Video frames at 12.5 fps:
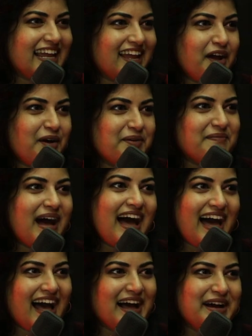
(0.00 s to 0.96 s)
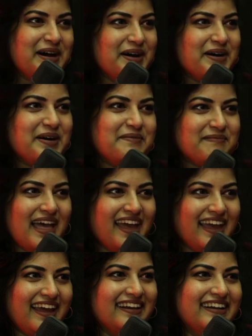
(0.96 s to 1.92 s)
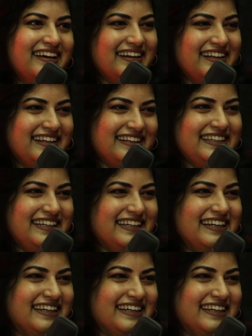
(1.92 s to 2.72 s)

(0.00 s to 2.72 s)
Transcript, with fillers: oh my, oh yeah, oh yeah. man